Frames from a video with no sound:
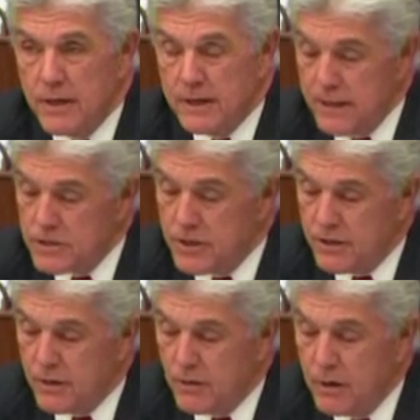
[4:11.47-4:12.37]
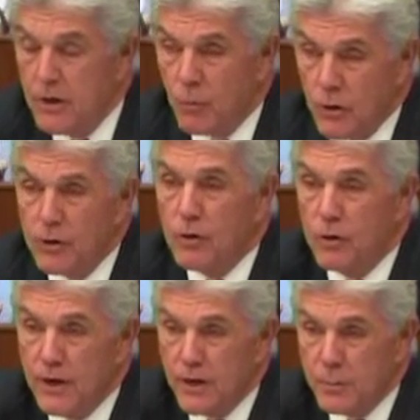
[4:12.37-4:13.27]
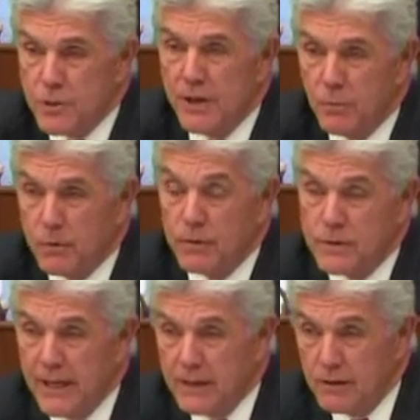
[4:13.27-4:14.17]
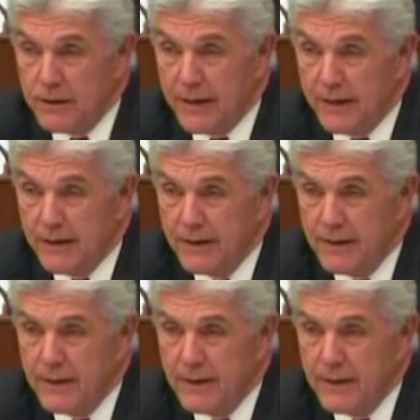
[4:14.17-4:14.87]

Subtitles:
And he said, no, we're going to go 100%. We're going to take a look at it.